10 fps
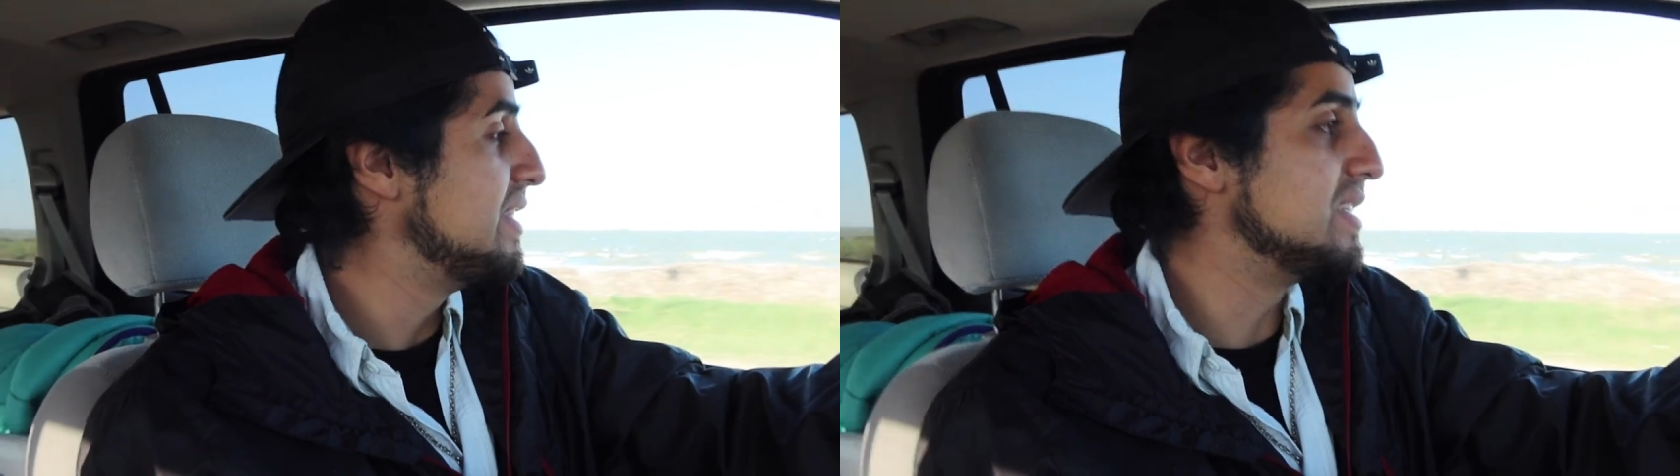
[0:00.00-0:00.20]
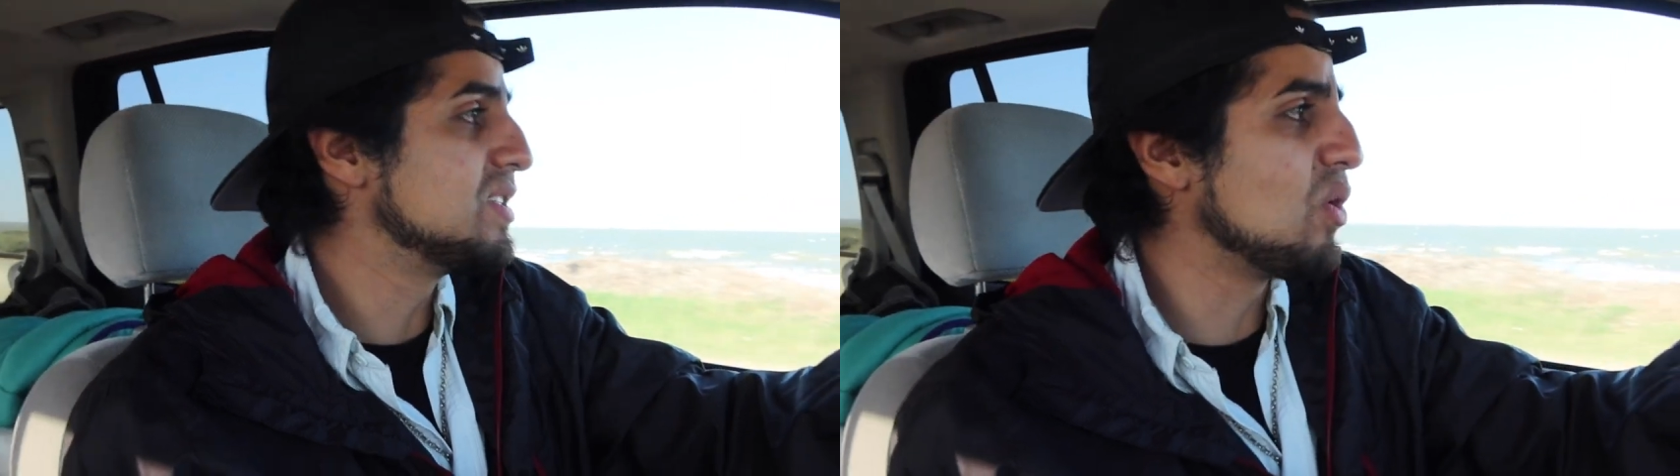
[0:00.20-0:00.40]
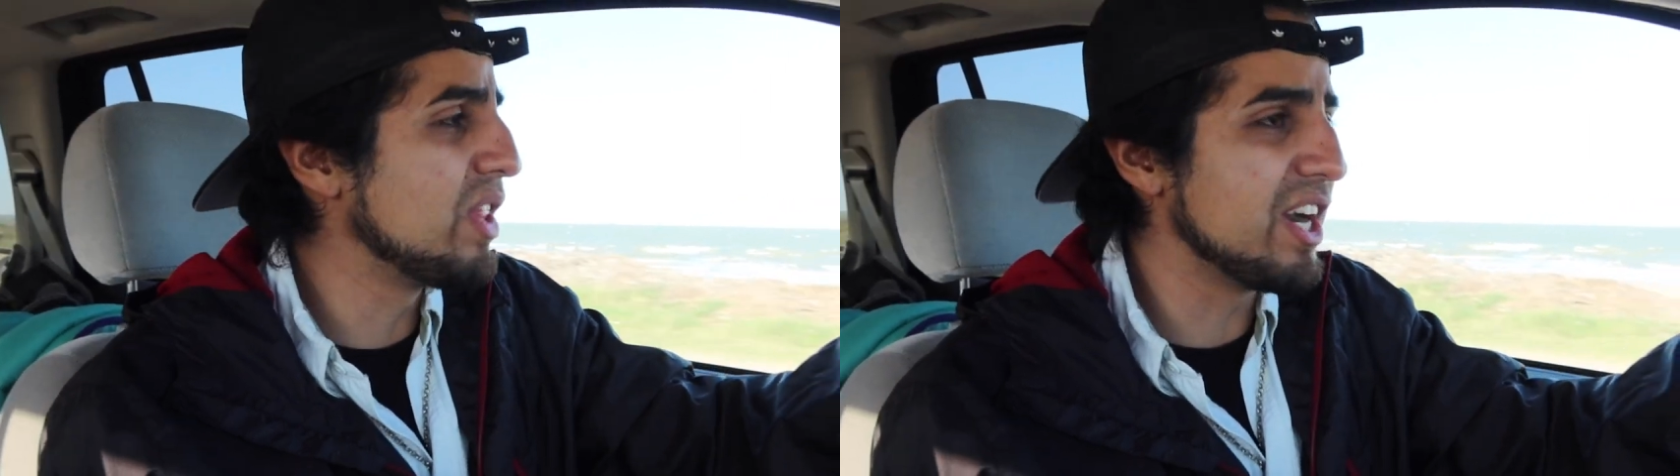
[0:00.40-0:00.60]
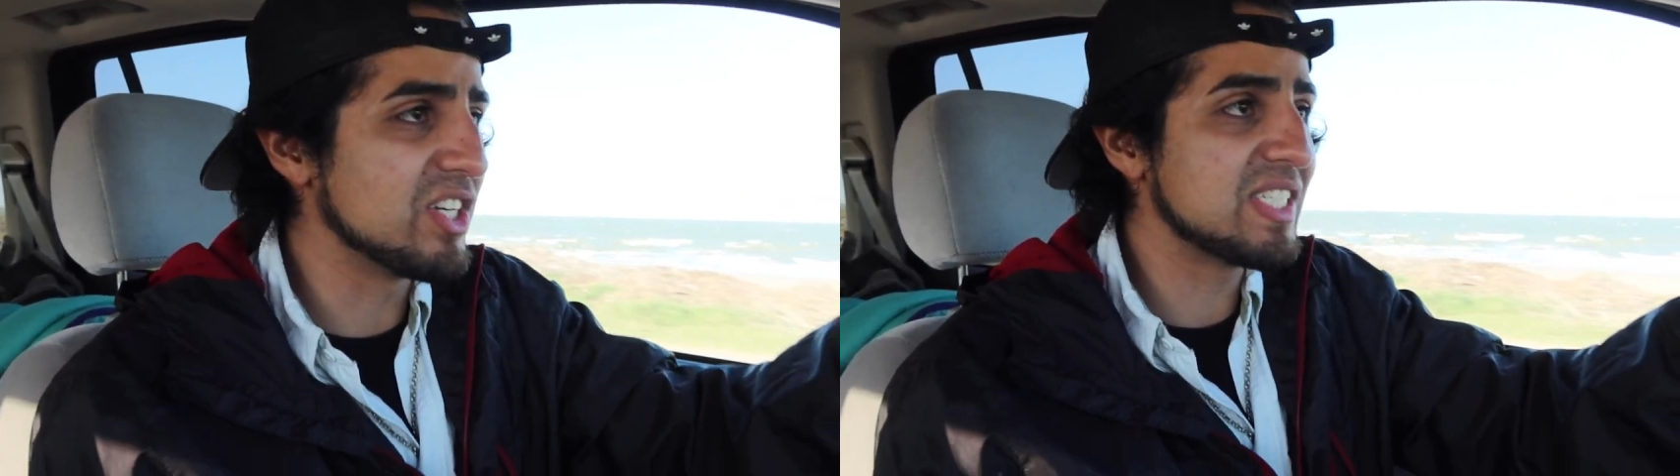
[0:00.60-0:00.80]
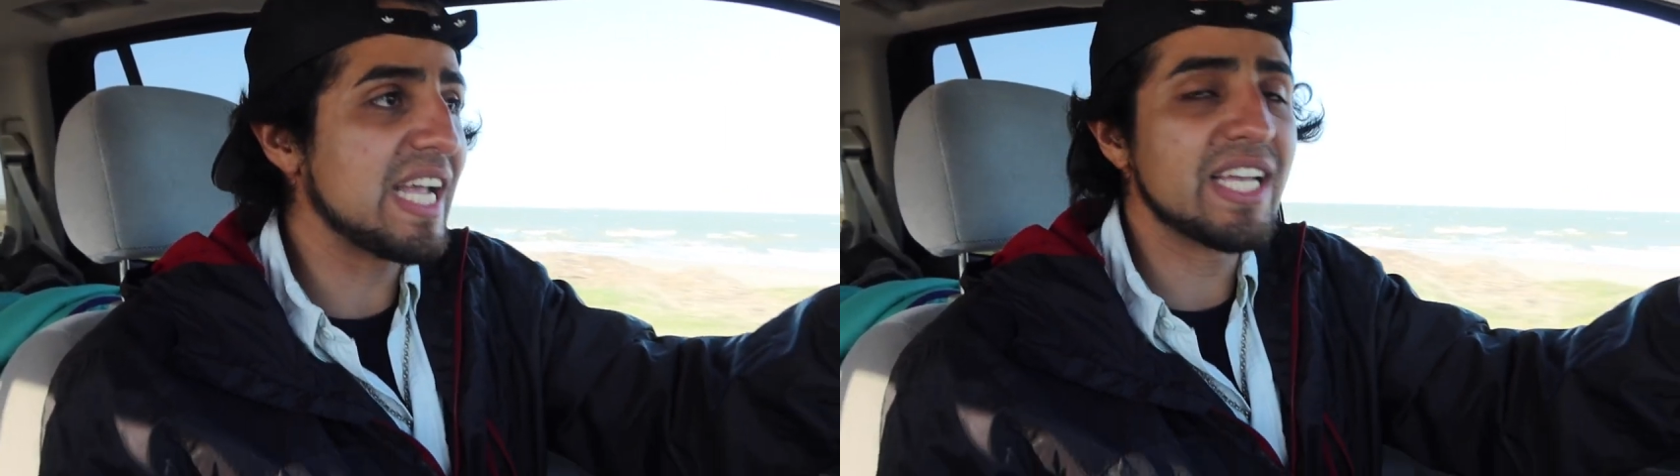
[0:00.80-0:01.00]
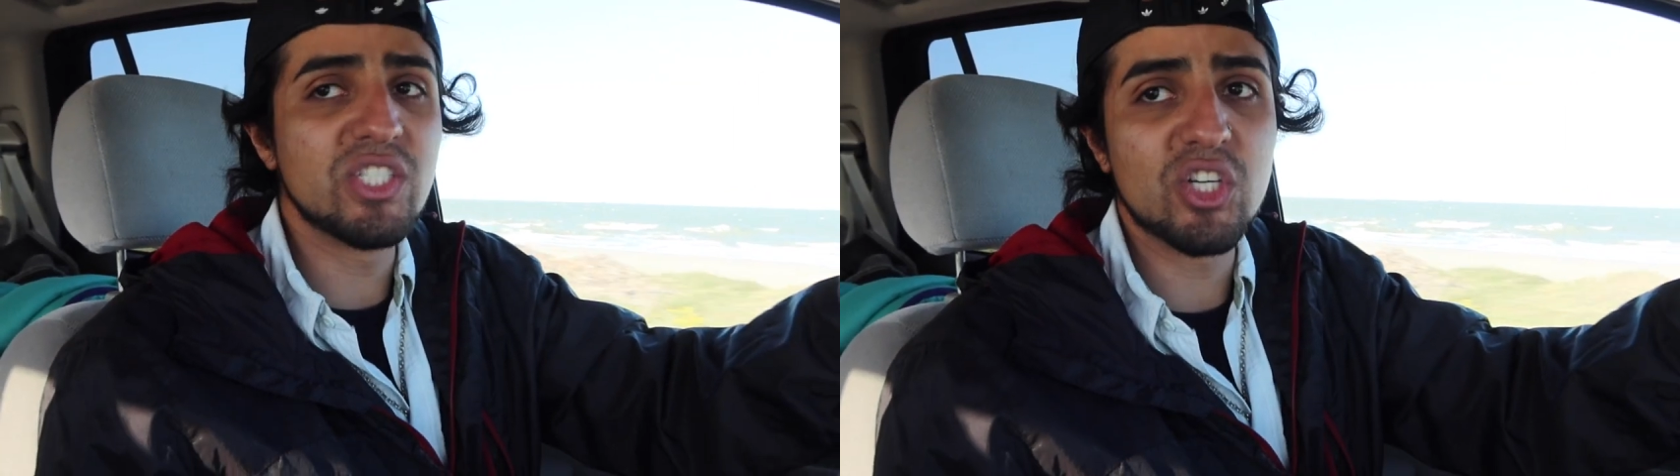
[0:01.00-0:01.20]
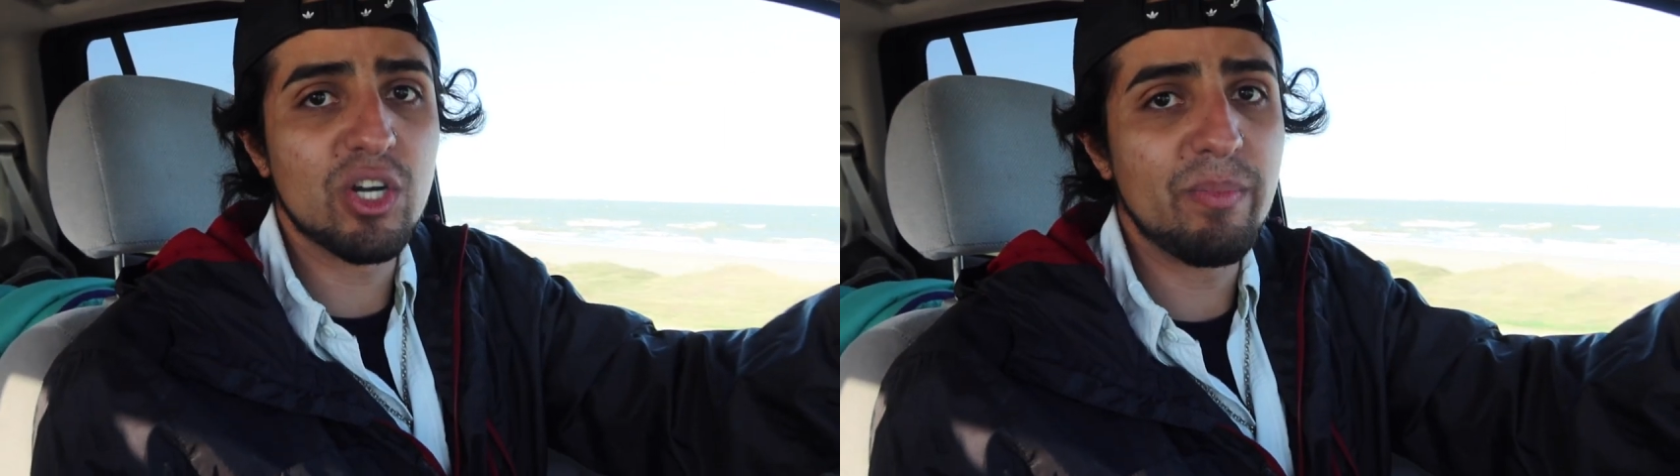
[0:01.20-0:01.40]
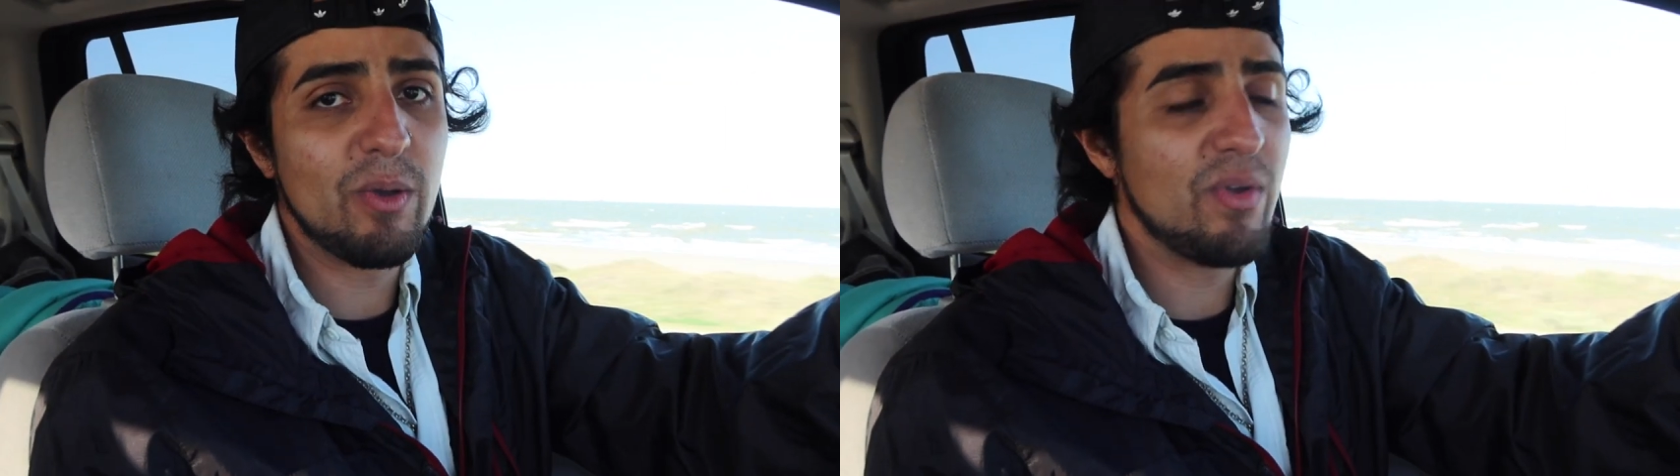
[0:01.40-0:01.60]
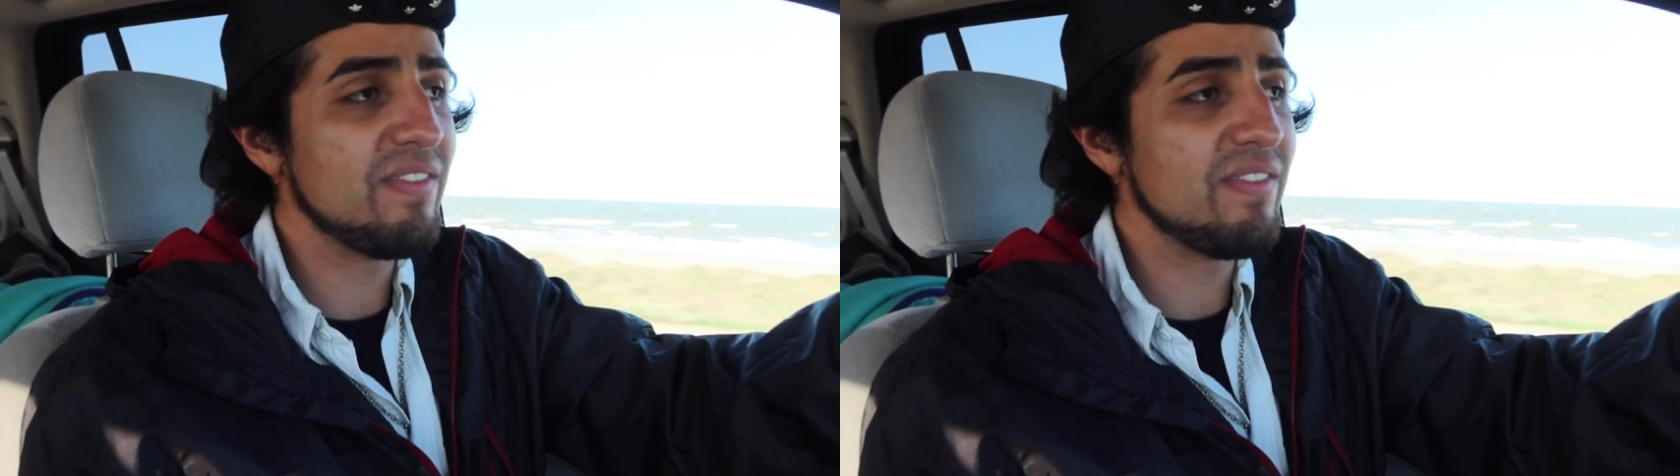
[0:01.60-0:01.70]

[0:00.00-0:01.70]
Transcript: this is only our second tournament